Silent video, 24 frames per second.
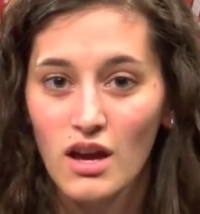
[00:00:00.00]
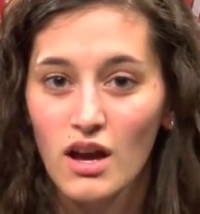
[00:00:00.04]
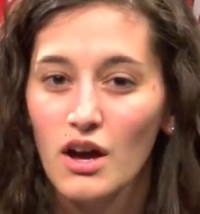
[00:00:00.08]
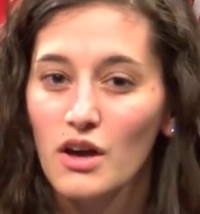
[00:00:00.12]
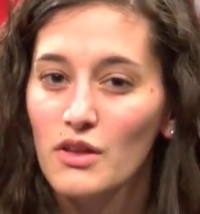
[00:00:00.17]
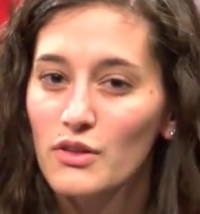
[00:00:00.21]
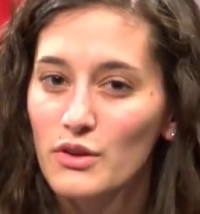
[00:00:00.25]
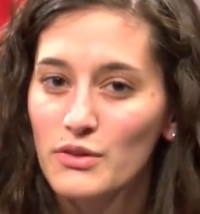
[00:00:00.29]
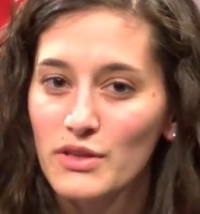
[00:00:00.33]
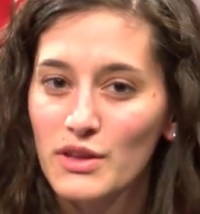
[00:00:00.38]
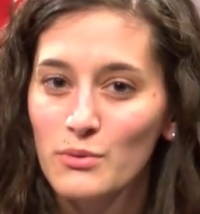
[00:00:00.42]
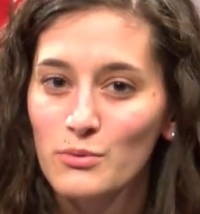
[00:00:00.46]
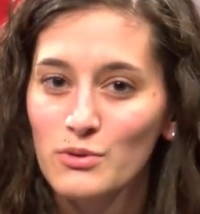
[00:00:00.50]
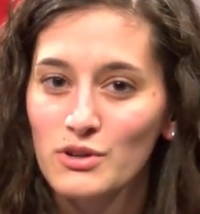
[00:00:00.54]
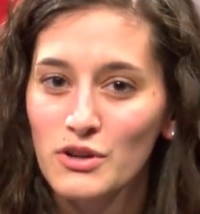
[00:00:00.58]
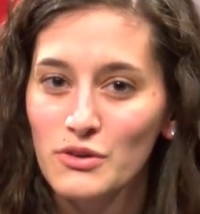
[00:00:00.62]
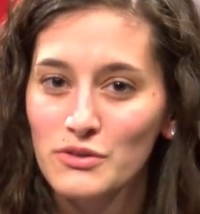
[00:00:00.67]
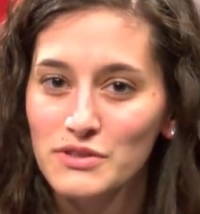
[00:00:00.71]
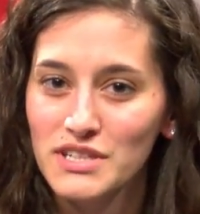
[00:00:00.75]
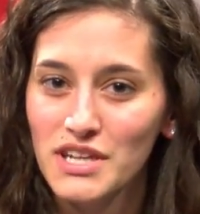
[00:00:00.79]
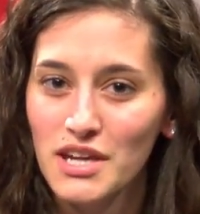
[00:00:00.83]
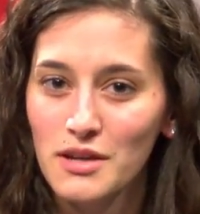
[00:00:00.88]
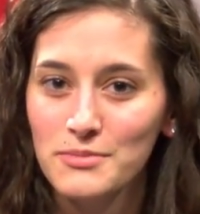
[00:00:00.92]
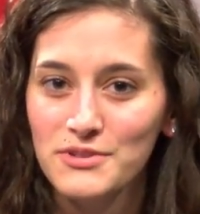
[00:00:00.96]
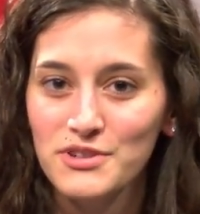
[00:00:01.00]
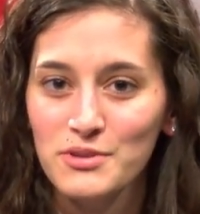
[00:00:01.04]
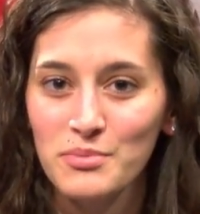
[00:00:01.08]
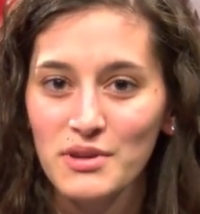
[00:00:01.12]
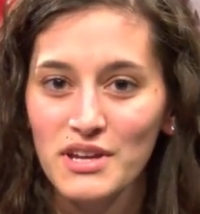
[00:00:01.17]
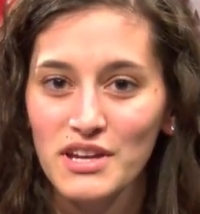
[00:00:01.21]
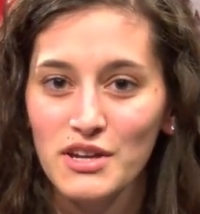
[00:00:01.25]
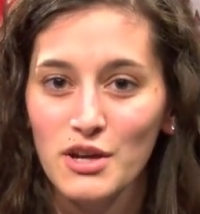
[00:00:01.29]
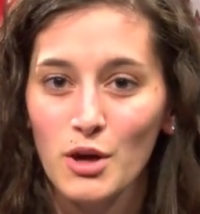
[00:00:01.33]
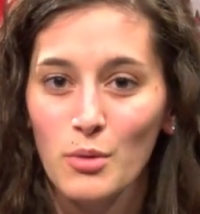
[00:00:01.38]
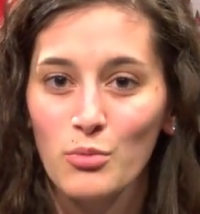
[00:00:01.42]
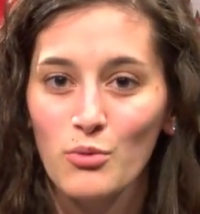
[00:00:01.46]
Although they were only able to
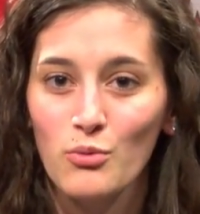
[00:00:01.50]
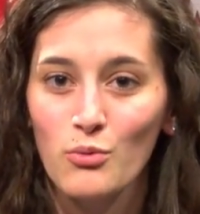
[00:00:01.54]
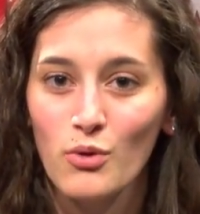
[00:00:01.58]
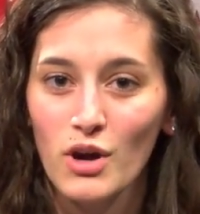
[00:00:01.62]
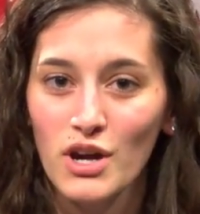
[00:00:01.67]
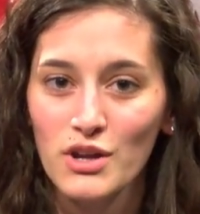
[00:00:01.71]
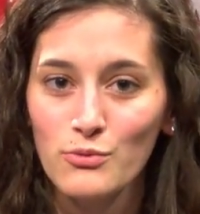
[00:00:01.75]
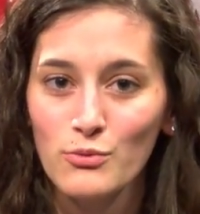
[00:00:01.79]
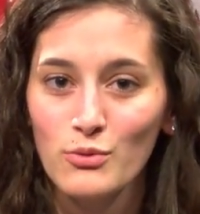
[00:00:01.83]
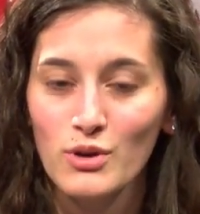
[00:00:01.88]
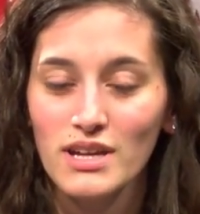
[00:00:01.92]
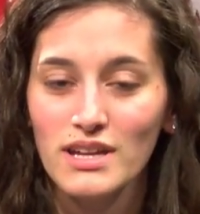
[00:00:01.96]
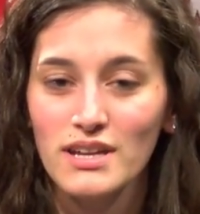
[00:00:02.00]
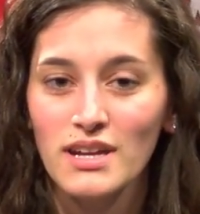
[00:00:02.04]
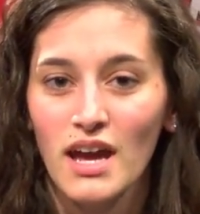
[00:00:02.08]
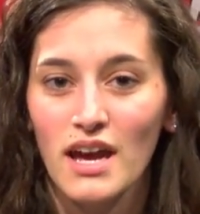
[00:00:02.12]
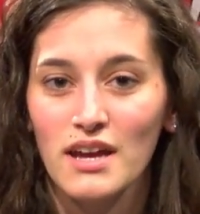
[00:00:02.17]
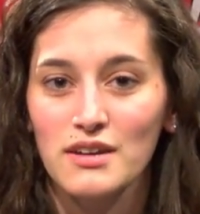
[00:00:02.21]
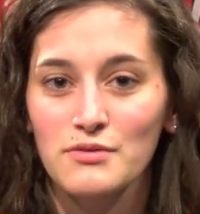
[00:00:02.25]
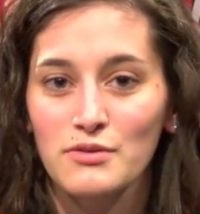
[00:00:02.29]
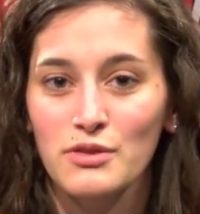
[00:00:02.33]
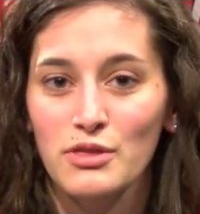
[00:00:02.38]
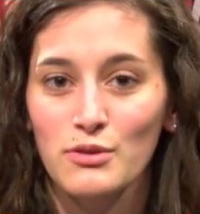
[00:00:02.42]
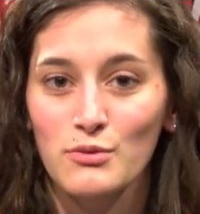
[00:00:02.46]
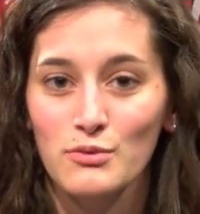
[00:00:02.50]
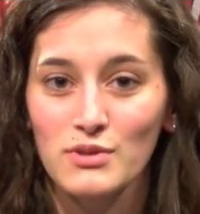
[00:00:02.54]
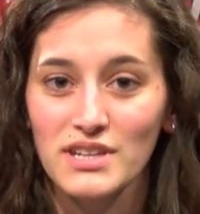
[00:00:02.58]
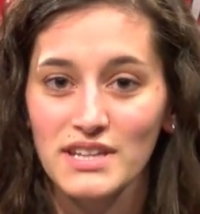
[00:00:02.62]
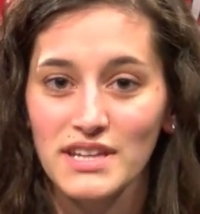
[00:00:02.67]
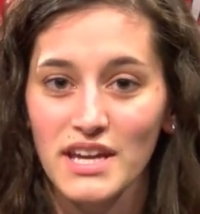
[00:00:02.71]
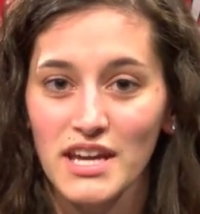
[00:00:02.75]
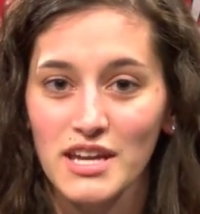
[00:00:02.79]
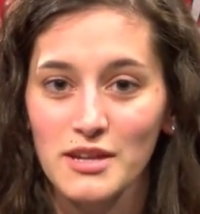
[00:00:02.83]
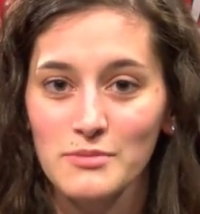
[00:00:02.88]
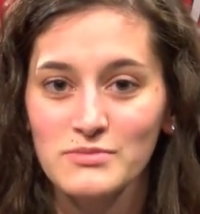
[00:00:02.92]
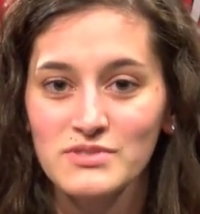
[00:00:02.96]
pick up 1 win out of 3
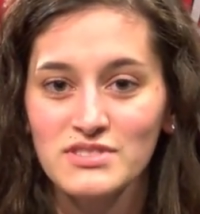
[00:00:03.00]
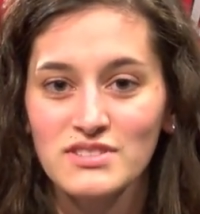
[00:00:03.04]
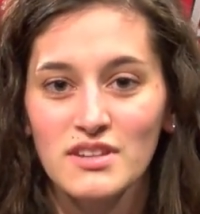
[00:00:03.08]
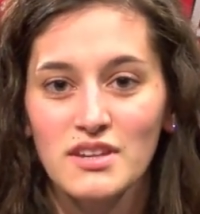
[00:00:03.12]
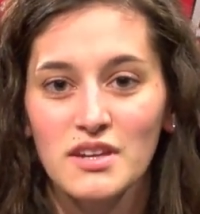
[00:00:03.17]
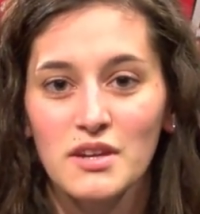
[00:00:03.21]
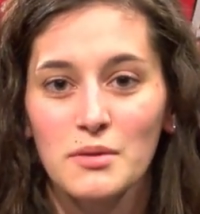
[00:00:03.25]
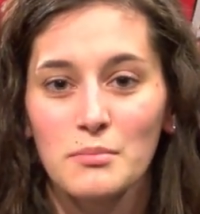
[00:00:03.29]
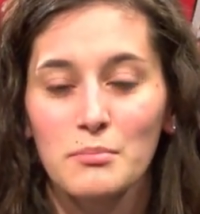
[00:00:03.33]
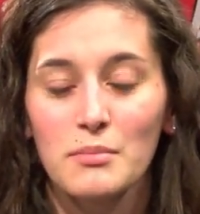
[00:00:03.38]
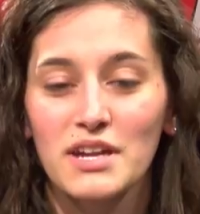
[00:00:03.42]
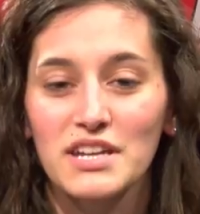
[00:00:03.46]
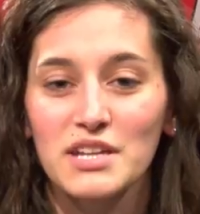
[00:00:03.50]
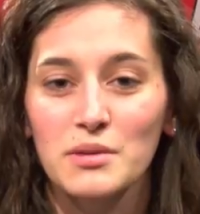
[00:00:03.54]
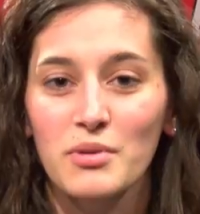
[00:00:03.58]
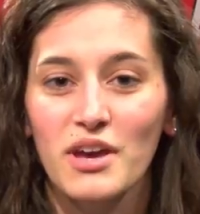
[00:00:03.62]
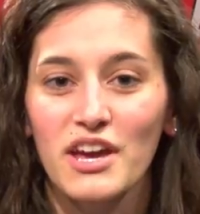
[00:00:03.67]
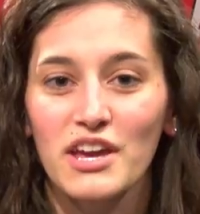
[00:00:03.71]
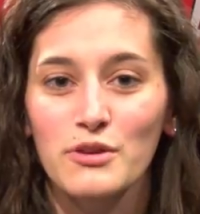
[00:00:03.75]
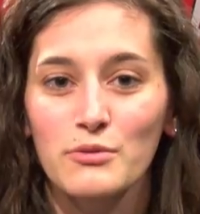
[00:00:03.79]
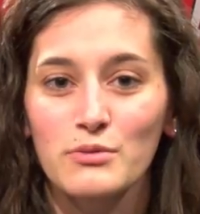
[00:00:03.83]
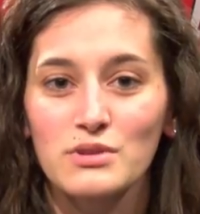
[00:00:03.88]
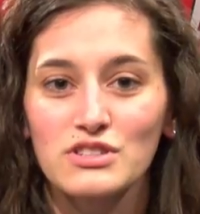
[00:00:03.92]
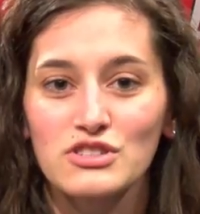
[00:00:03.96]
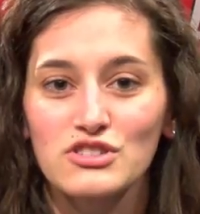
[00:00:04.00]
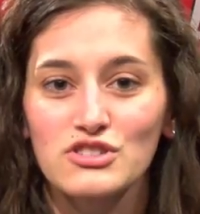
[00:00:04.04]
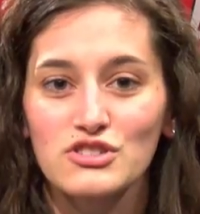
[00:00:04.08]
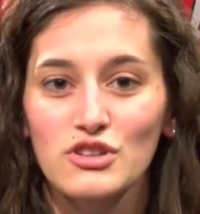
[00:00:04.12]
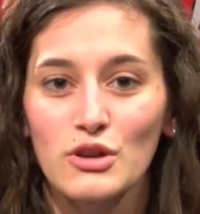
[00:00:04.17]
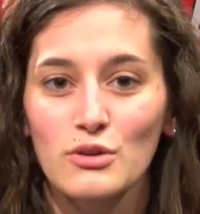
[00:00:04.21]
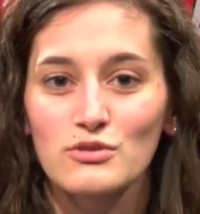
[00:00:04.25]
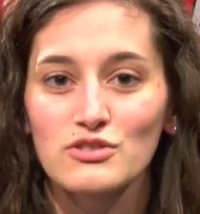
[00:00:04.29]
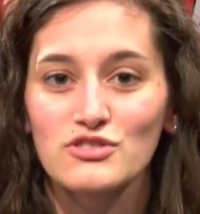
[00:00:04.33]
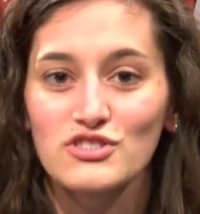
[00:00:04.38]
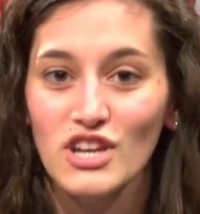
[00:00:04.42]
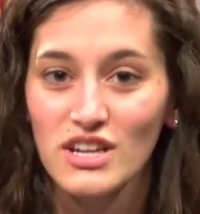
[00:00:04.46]
games, many Penguins
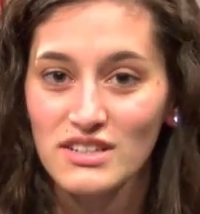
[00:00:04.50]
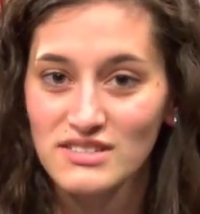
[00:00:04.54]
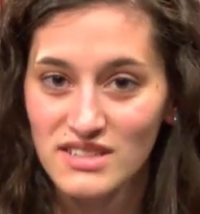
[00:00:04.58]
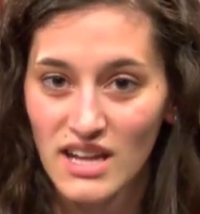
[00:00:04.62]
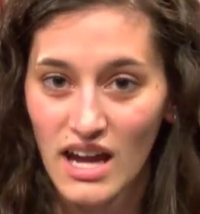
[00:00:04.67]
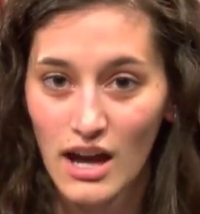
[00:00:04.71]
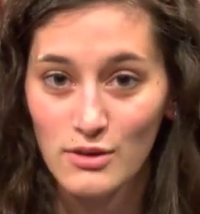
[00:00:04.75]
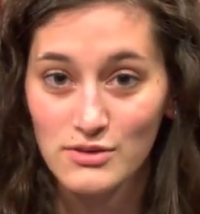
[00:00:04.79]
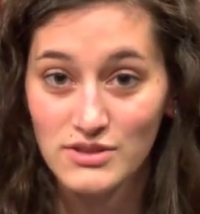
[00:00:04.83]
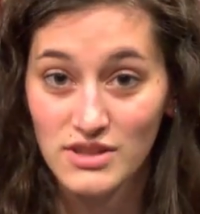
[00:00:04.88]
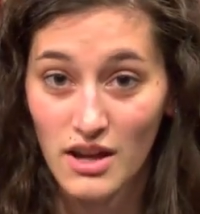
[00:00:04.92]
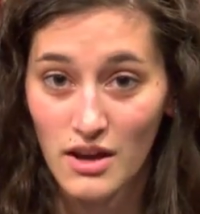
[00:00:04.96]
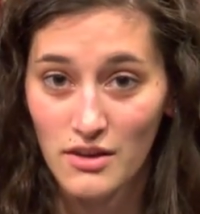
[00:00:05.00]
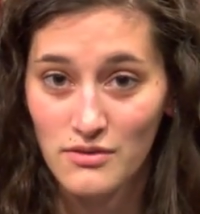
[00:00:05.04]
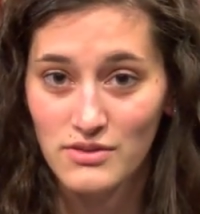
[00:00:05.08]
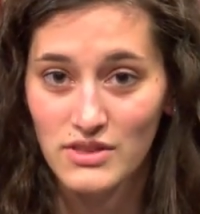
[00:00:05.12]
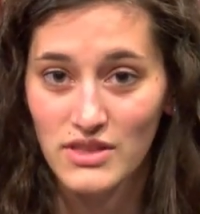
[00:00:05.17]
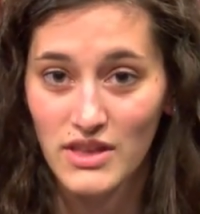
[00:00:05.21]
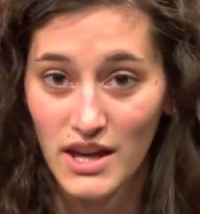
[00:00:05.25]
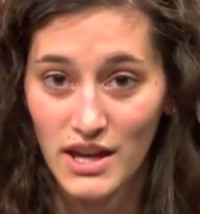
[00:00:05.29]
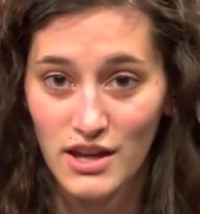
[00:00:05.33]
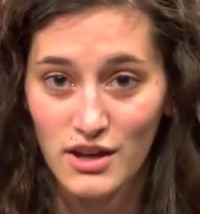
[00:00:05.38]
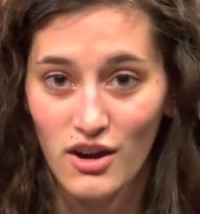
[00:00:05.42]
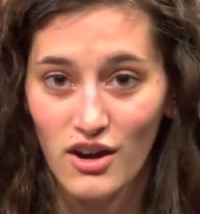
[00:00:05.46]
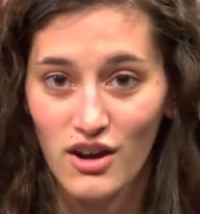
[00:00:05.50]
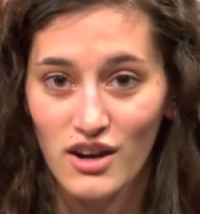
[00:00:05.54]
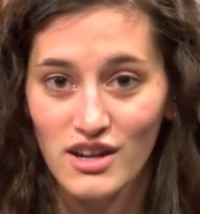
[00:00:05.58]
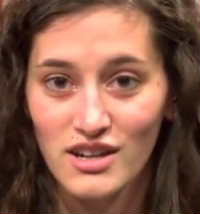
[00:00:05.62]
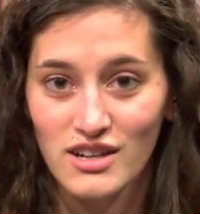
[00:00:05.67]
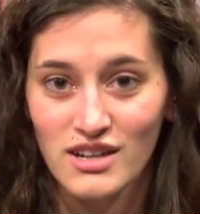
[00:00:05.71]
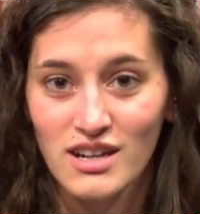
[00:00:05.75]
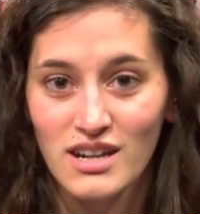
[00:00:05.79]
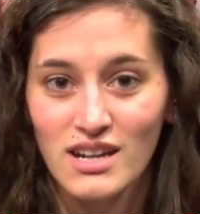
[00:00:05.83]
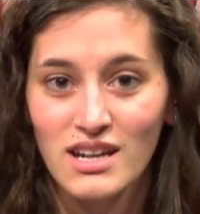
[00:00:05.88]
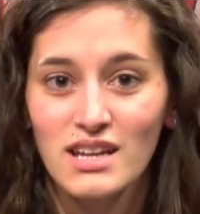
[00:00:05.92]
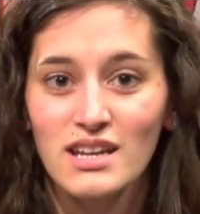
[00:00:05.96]
showed just how tough they are.